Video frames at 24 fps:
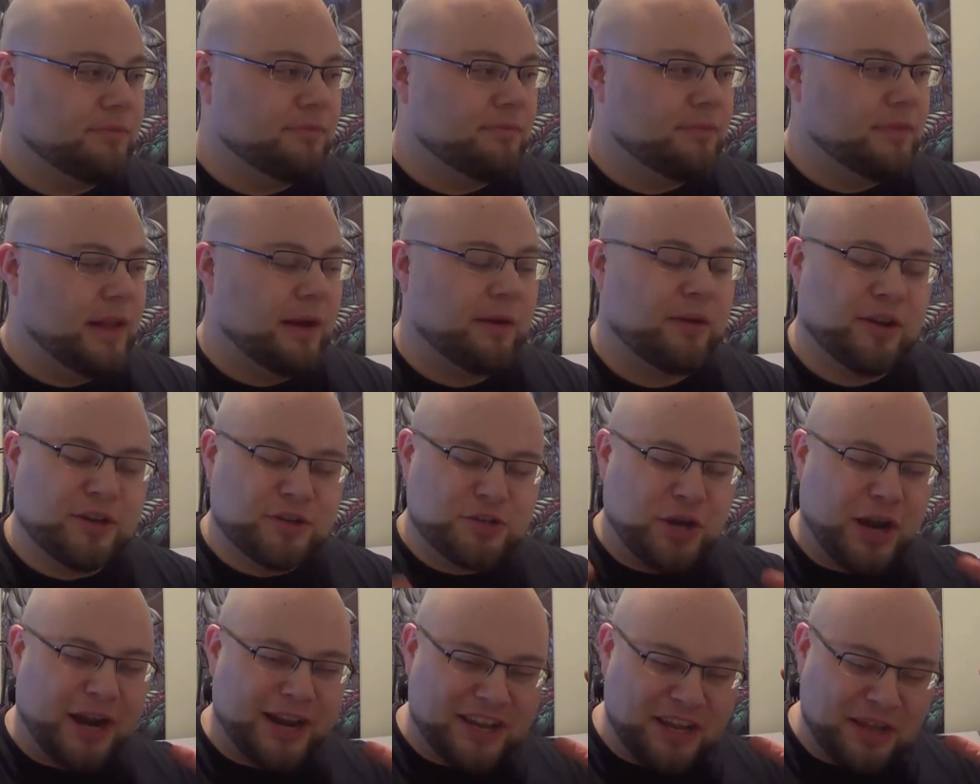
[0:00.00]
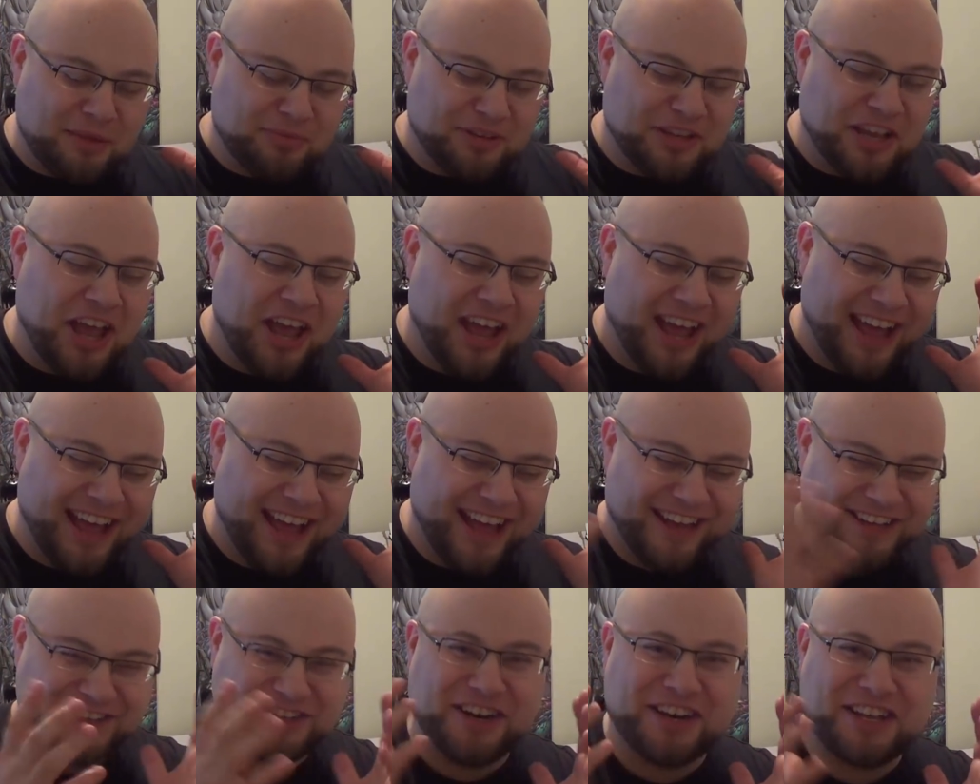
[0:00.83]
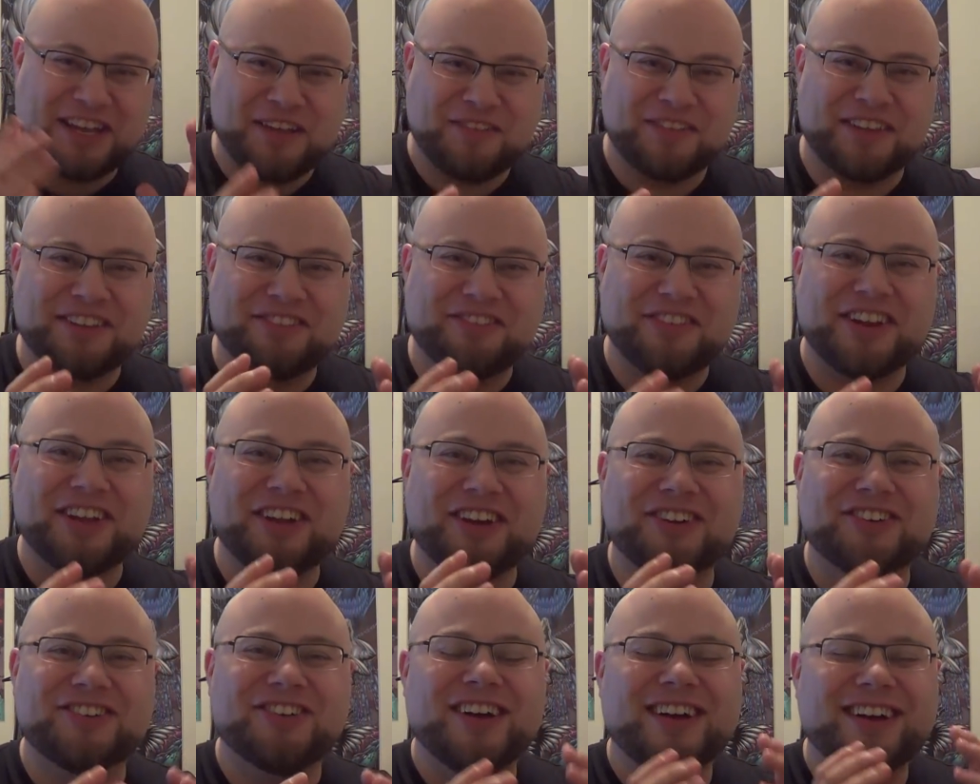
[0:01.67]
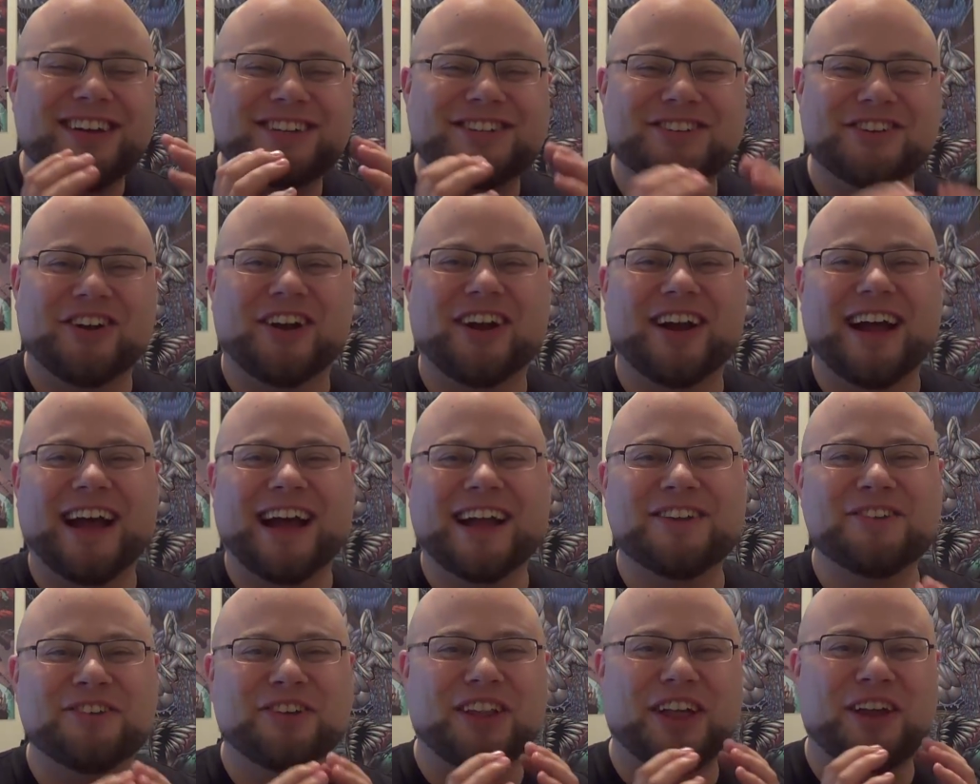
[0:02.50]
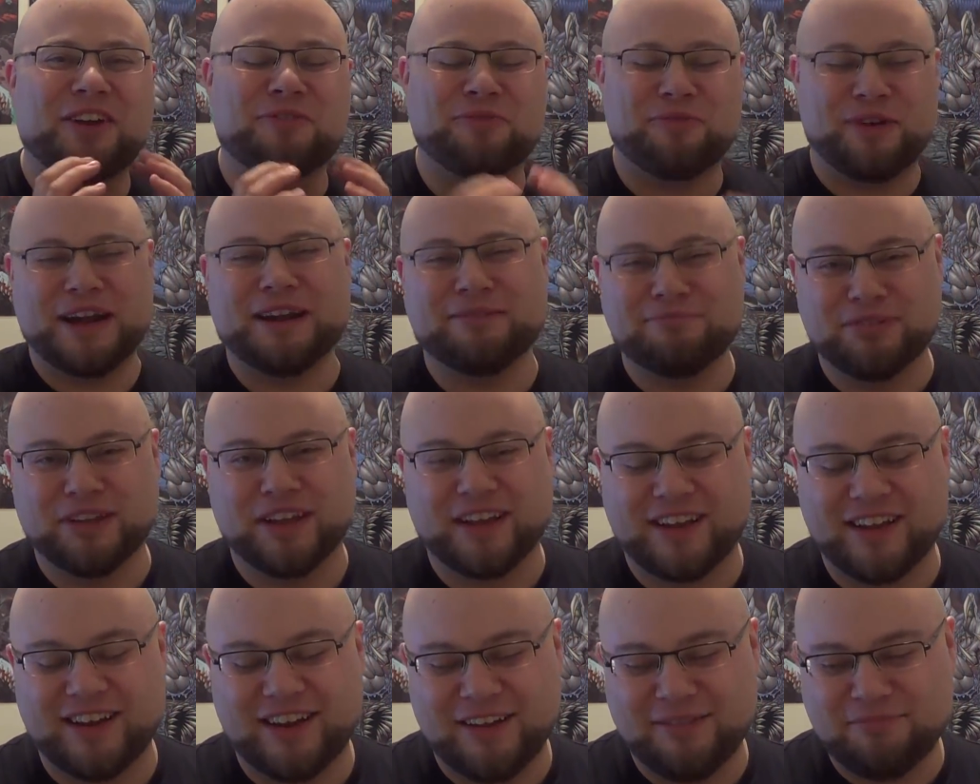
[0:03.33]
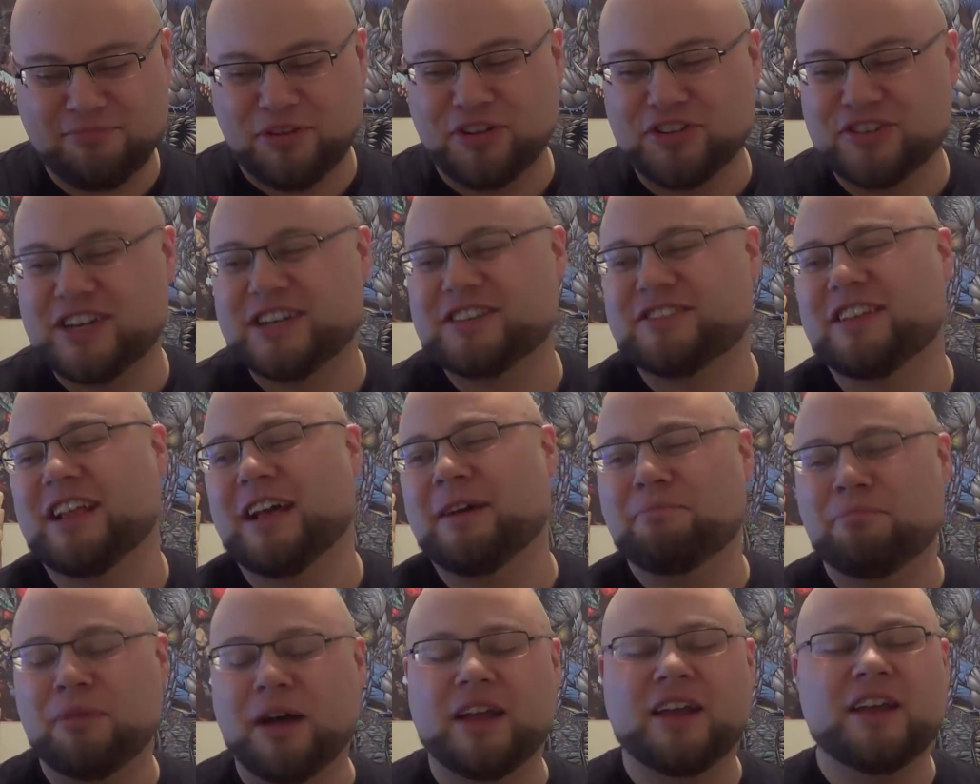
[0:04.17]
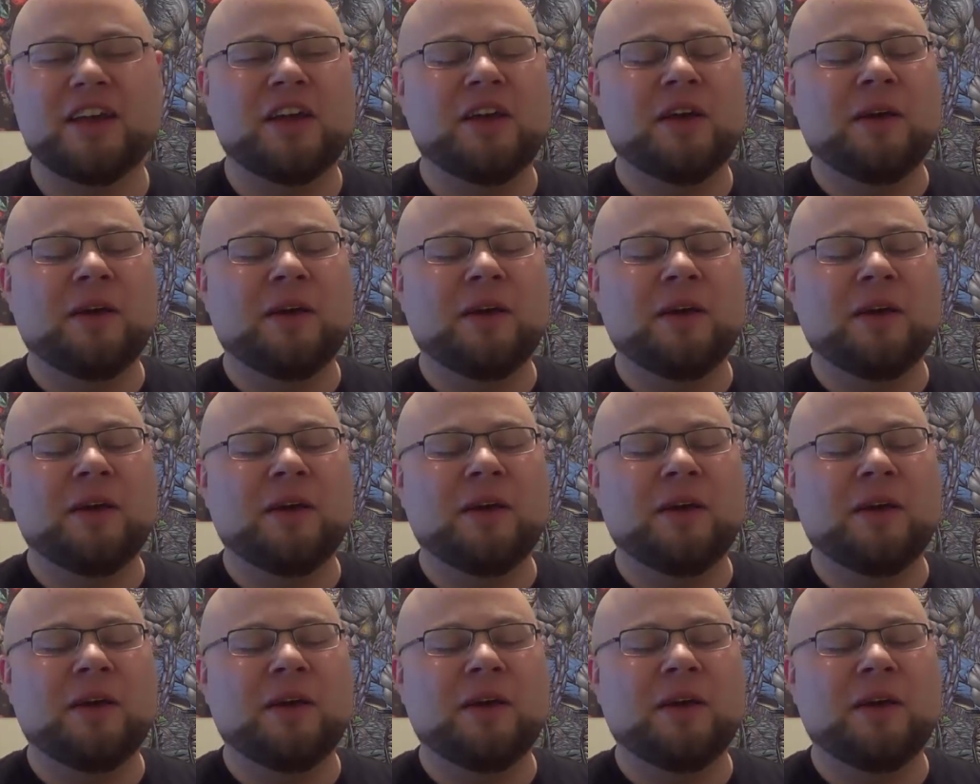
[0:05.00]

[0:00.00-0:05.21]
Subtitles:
and I'm going to try to keep this video short. I do a lot of rambling, and I apologize for that. But